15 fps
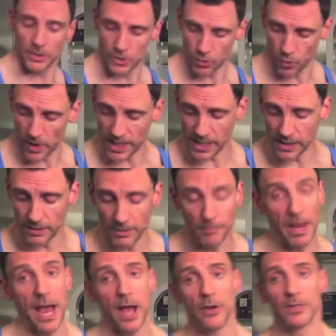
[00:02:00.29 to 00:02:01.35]

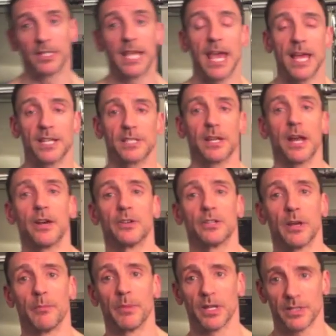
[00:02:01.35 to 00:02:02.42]
20-pound cast iron
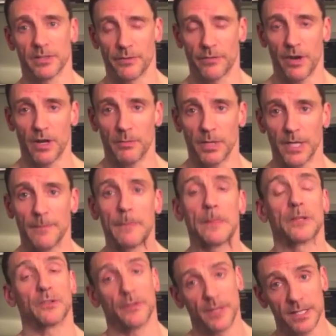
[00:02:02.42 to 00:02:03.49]
dumbbells in front of me.
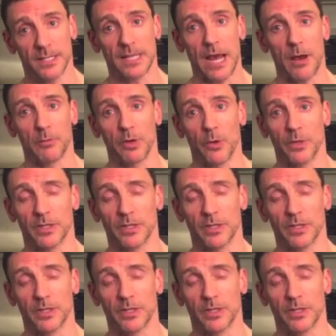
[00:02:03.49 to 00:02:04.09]
So this is how I'm going